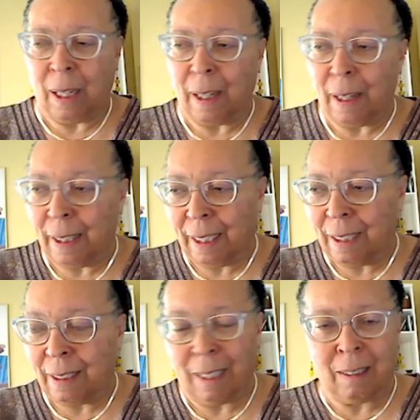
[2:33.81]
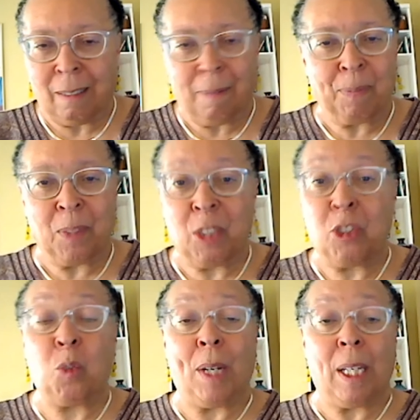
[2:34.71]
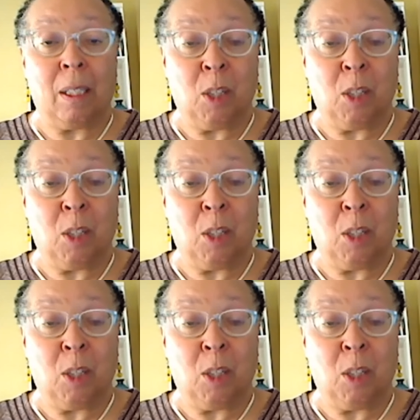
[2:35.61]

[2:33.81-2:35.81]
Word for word: Uh, and they said, this is great.